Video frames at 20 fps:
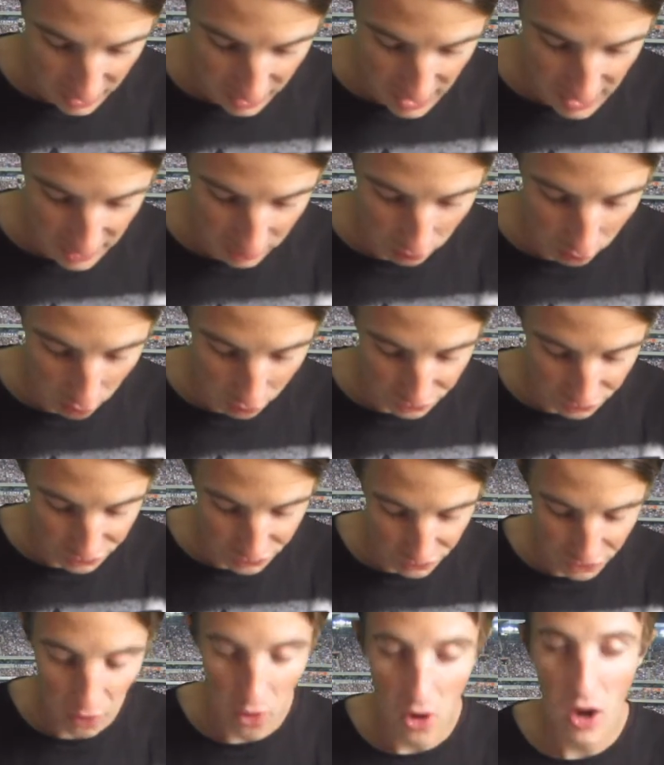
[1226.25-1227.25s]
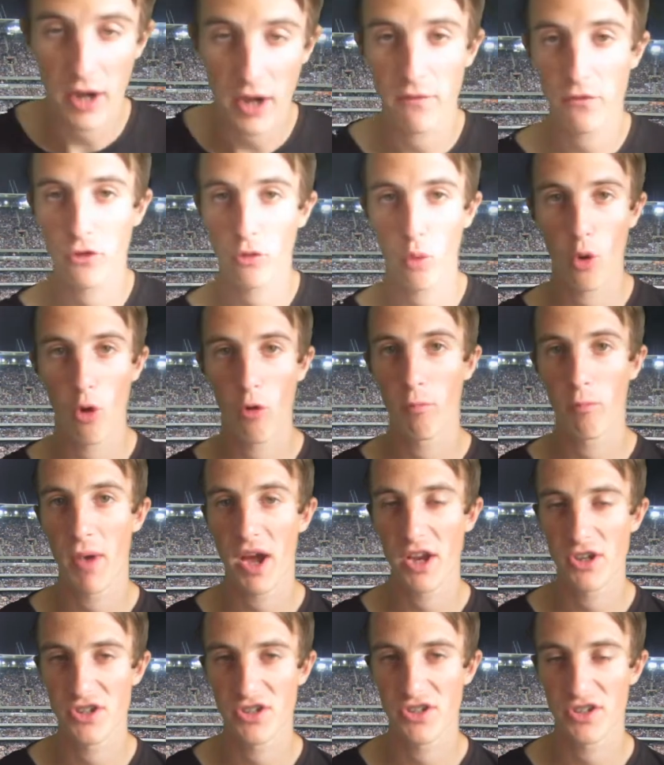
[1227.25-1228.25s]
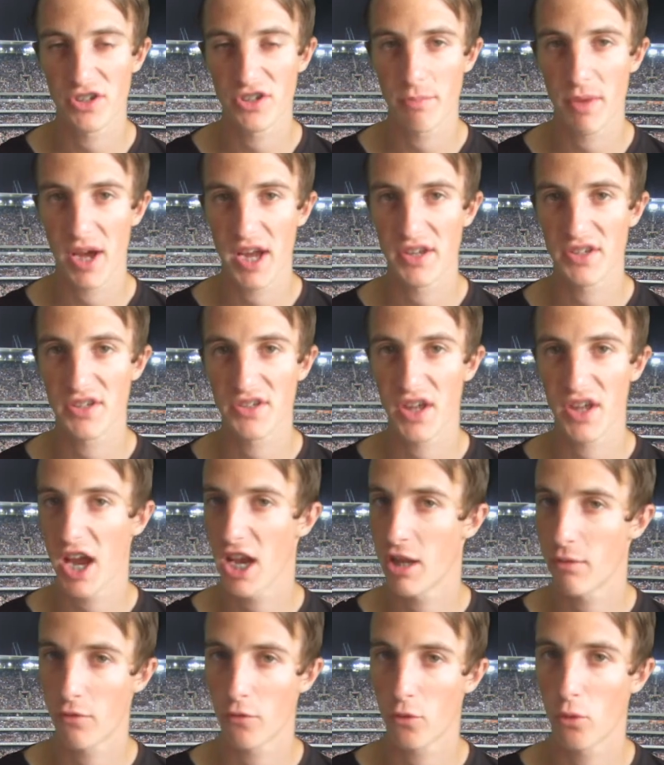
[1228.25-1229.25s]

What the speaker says: They lost 9 of 12 matches at Domain Stadium.